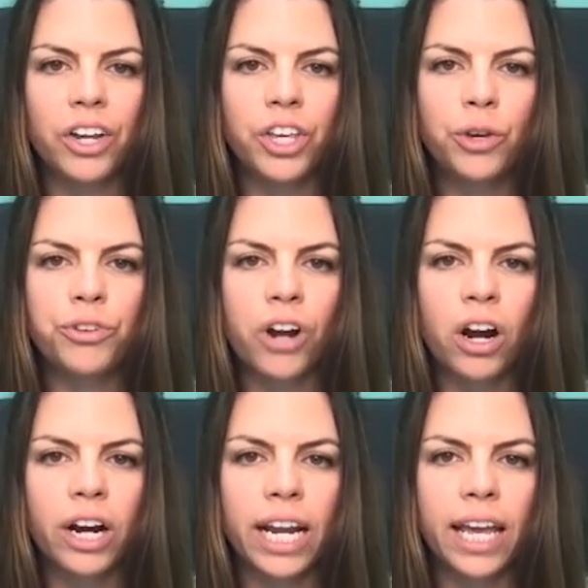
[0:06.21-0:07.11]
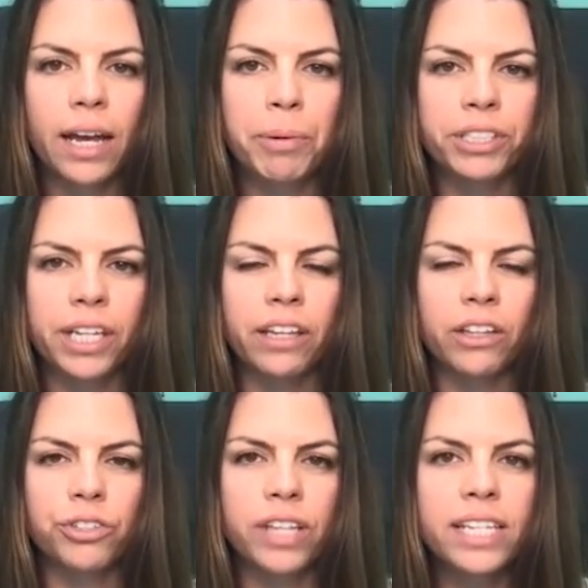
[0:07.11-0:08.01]
you targeting a particular
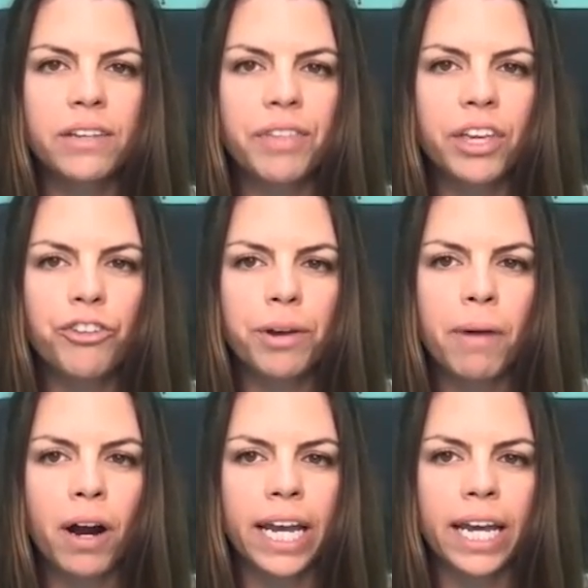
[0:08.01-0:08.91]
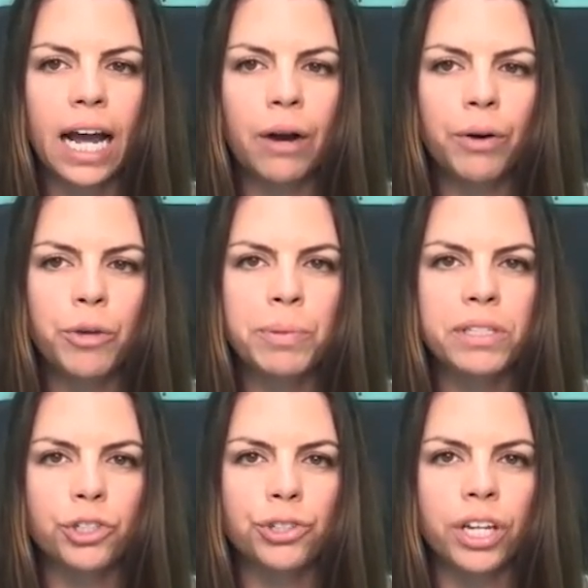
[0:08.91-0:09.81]
slice of the injury market? How are you
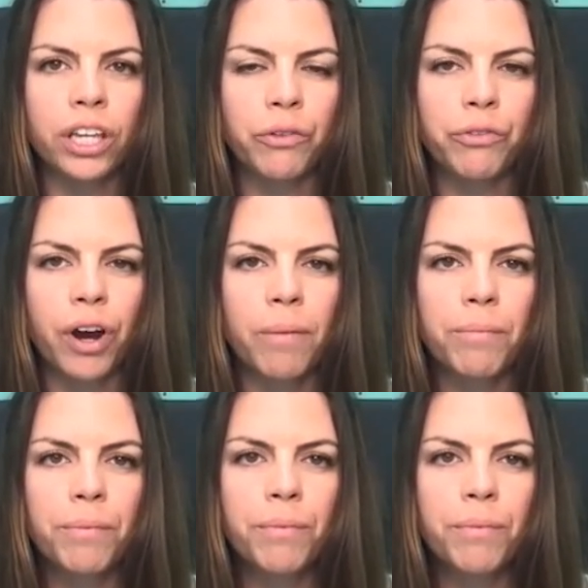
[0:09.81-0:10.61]
positioning the firm?